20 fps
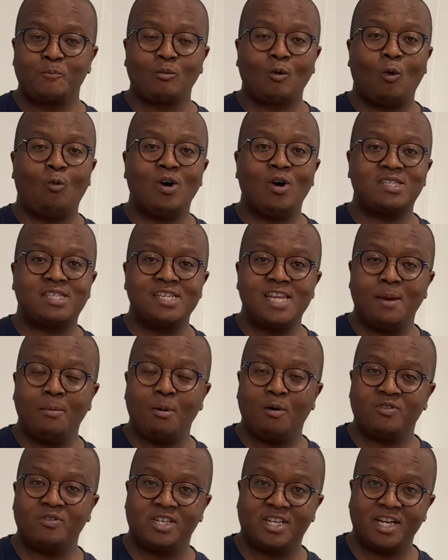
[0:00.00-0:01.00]
what's the name
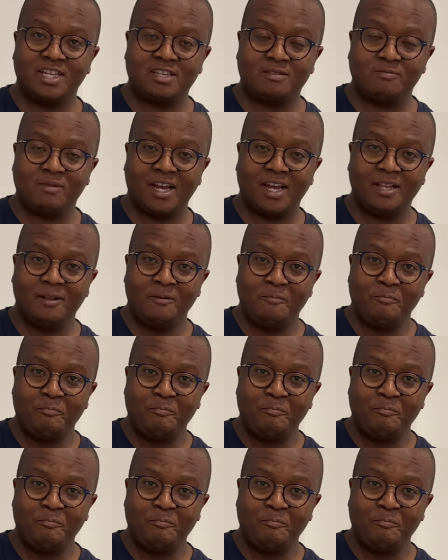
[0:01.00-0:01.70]
of the gentleman?